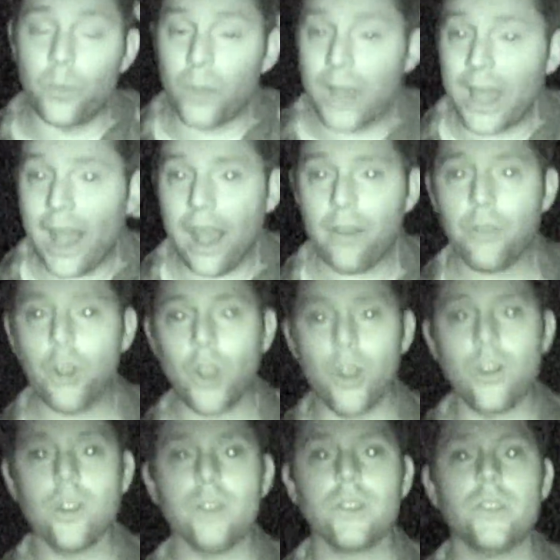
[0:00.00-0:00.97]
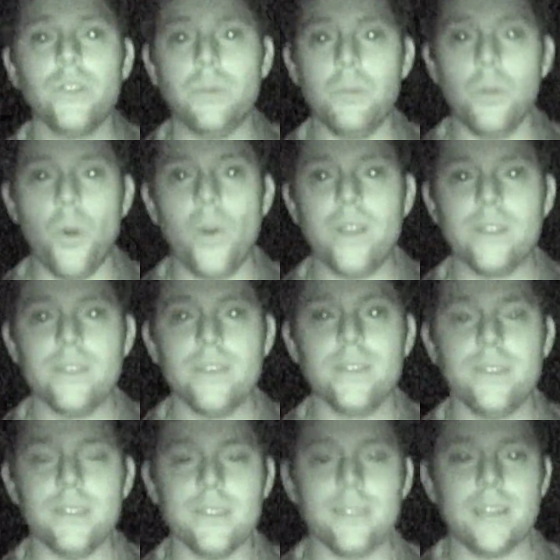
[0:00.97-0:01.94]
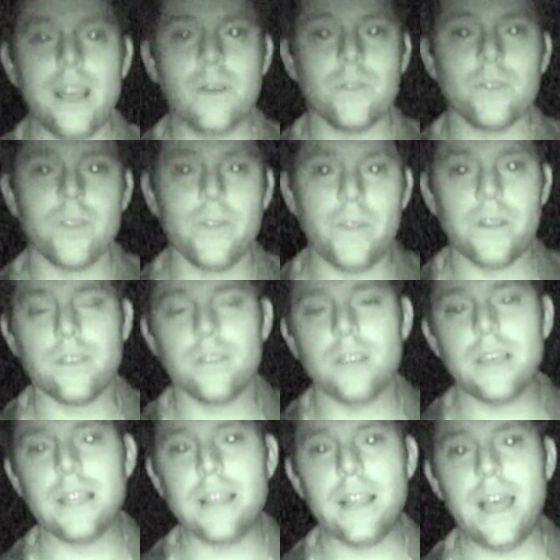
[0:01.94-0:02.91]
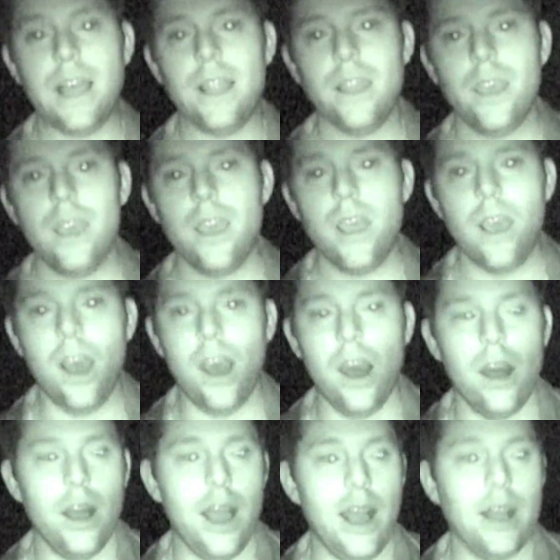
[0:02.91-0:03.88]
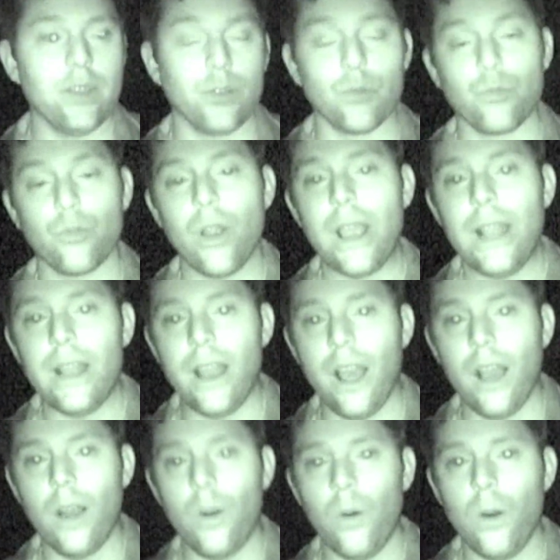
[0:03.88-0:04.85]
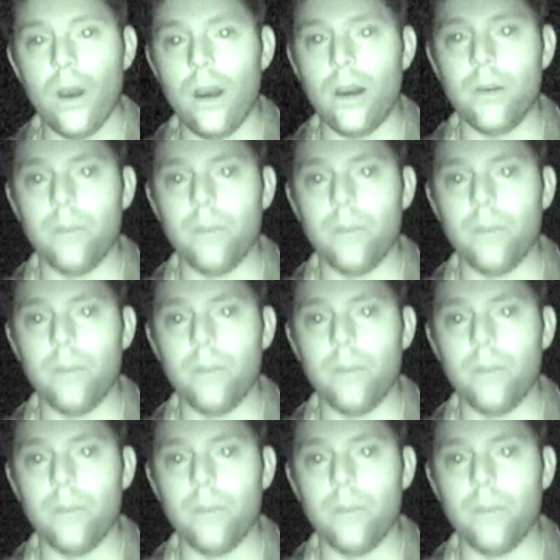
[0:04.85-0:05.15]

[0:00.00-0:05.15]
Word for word: We have heard some noises and sounds and things like that. As of right now,